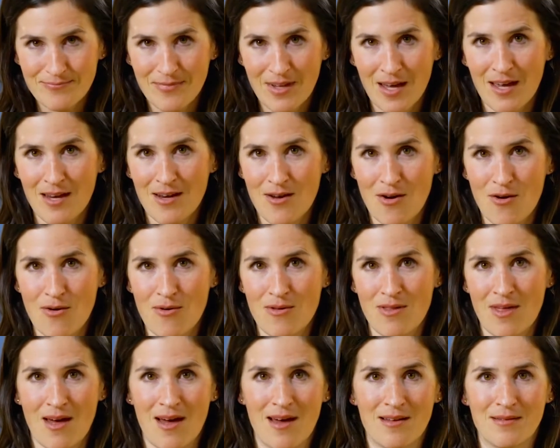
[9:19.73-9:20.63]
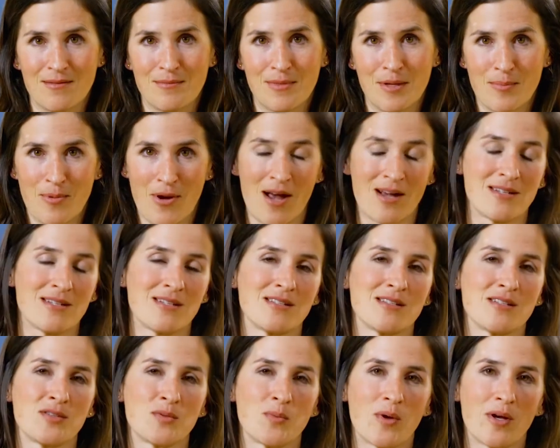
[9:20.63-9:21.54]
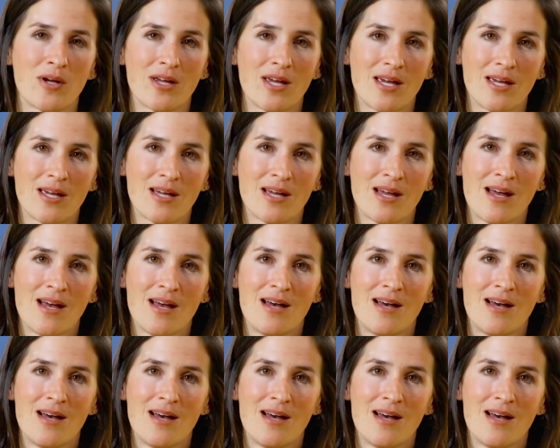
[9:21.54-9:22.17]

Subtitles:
I know that my practice is working.